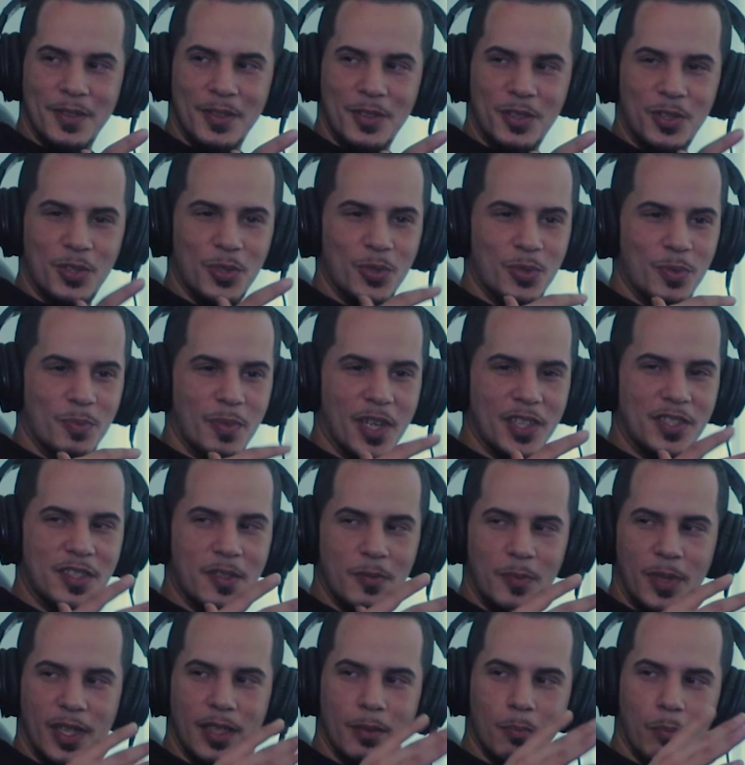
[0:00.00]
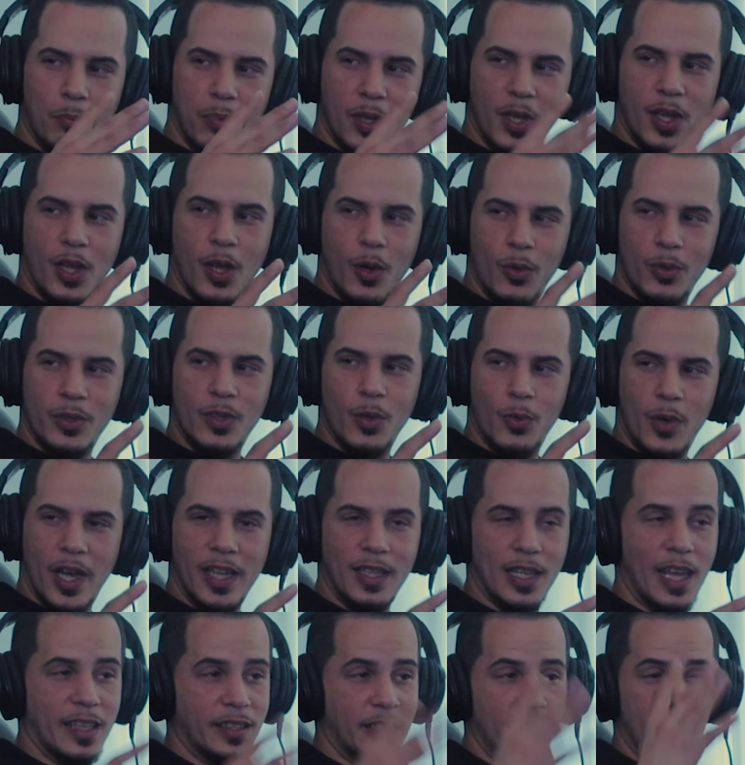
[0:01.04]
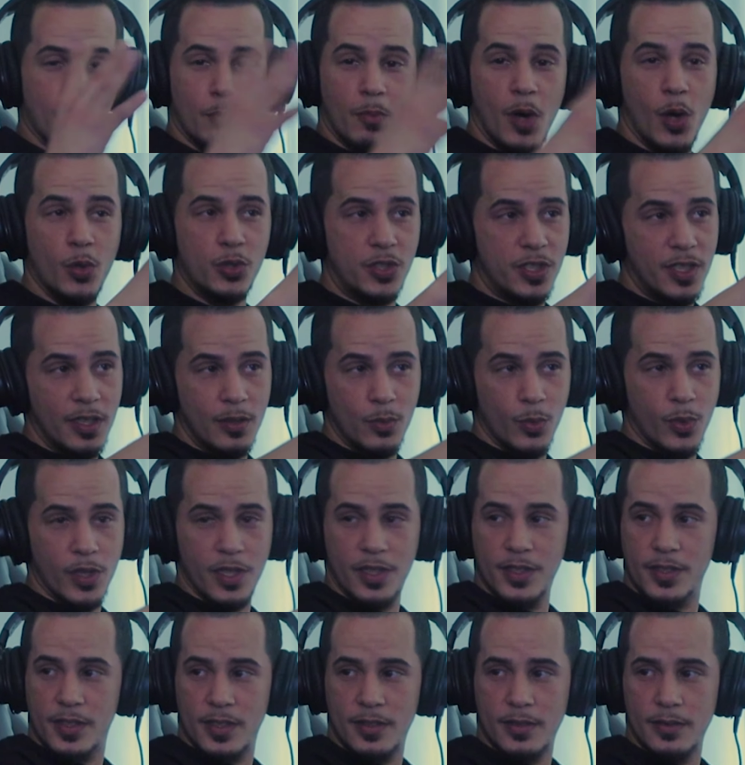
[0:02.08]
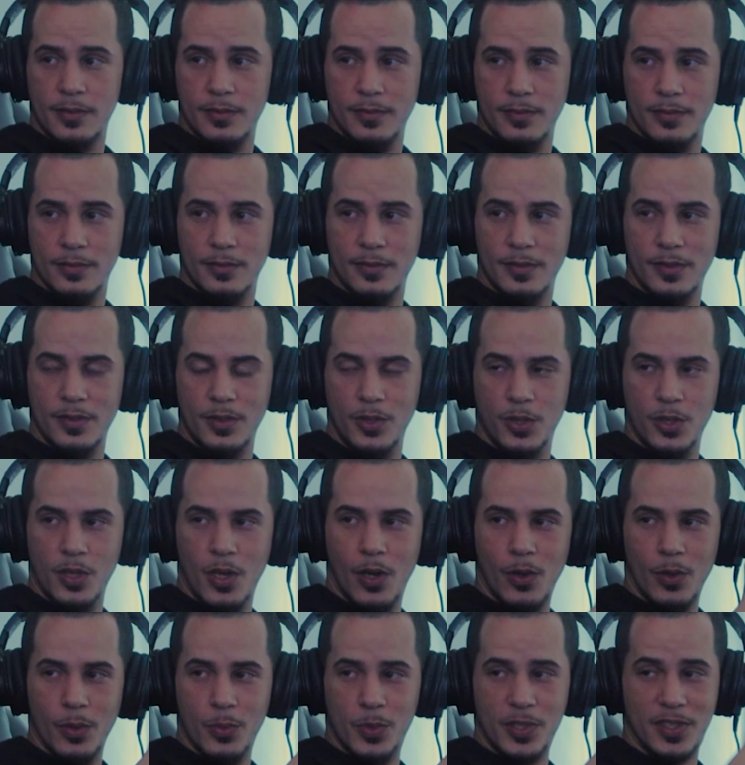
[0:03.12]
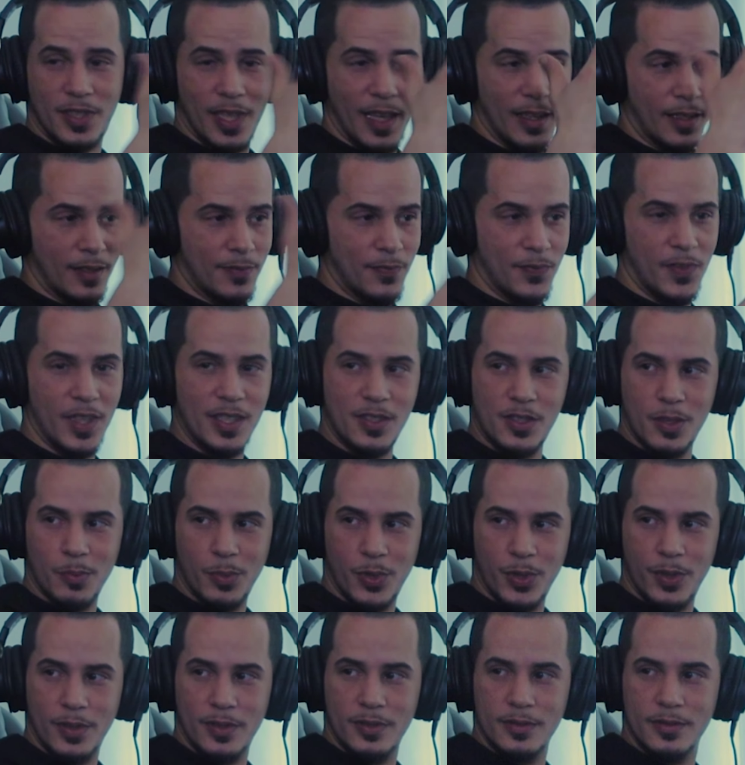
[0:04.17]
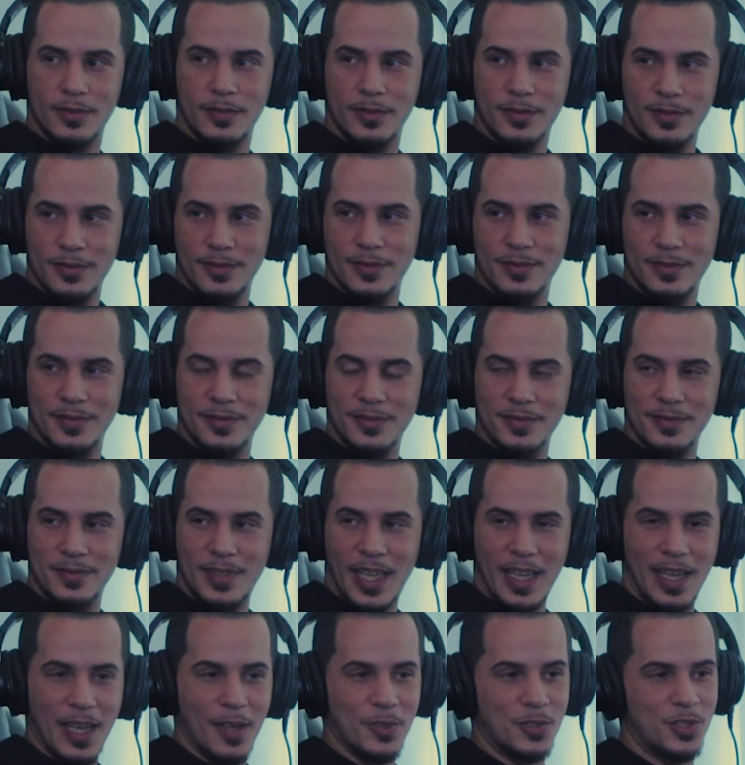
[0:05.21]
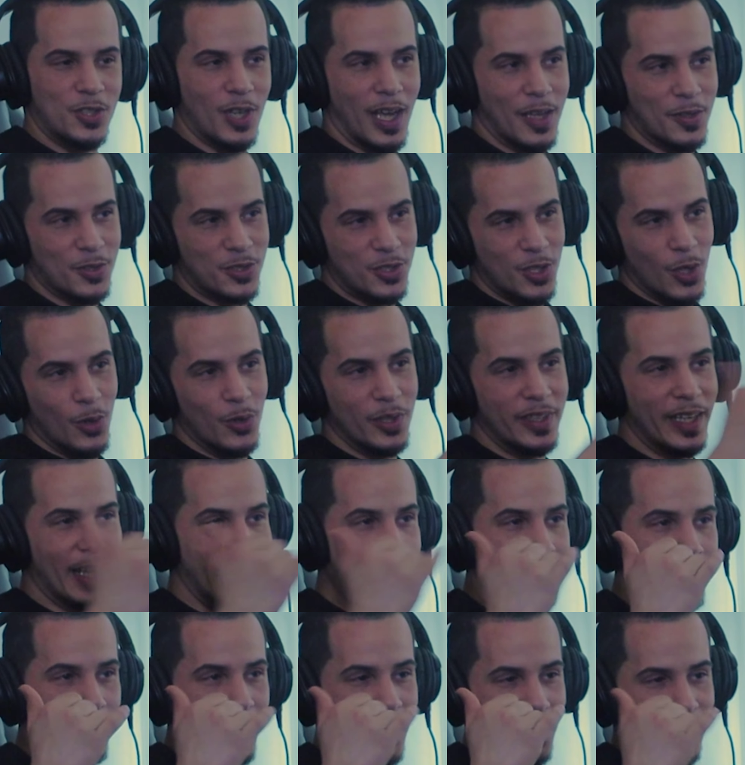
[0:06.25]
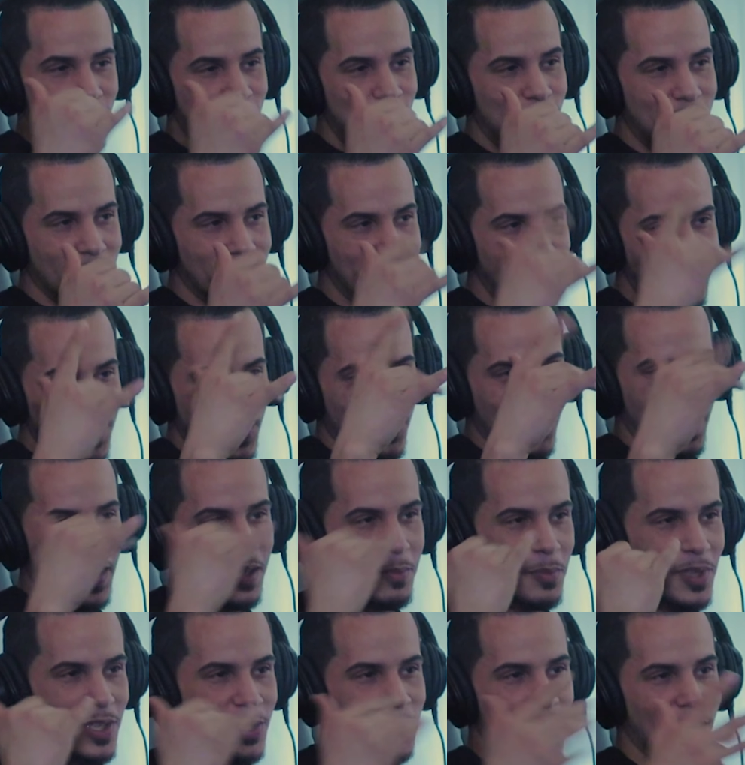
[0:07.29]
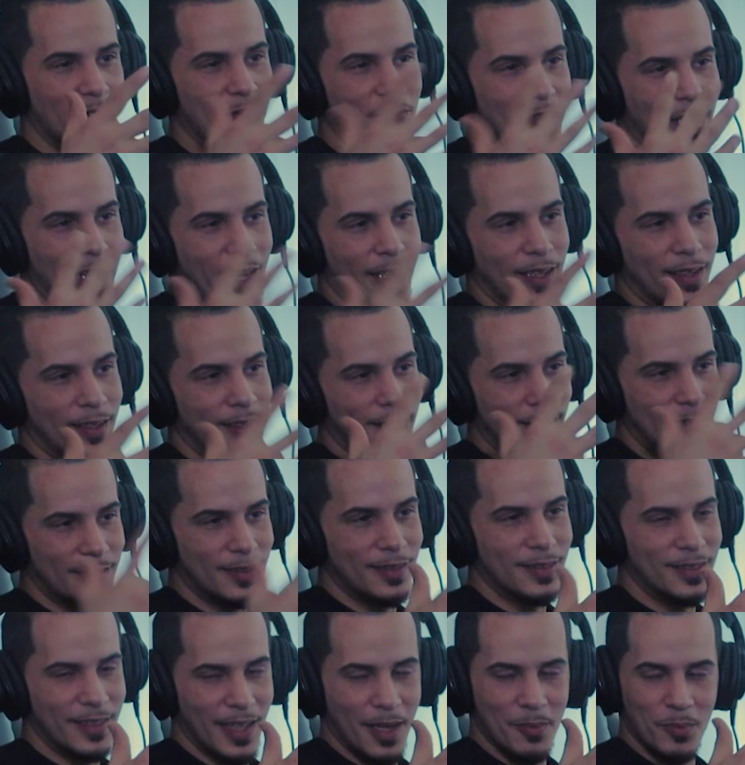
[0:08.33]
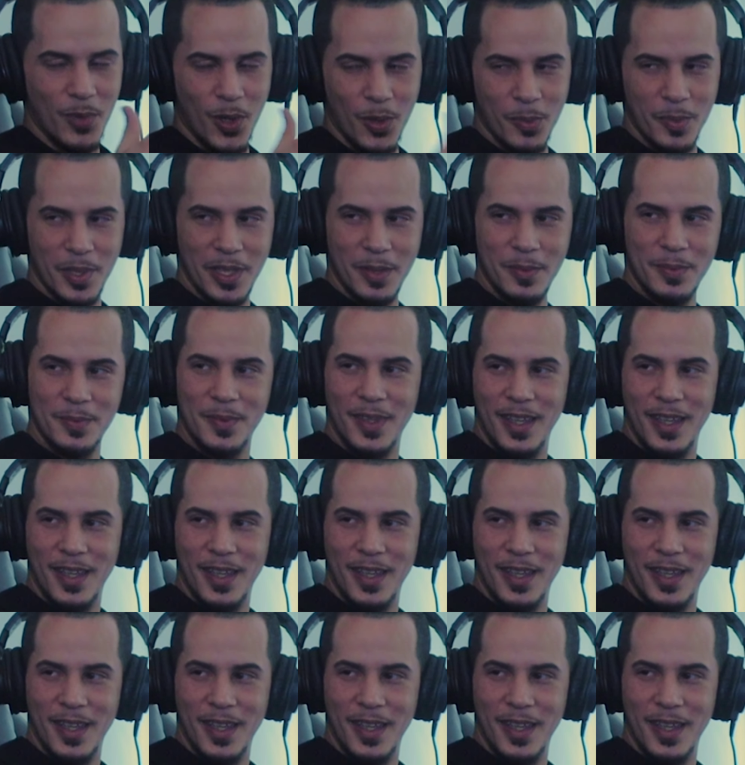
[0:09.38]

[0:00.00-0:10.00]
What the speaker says: You must have been blown away. Like, the emotion was, you know, it was like visible. Like, I'll show an still image of like that moment.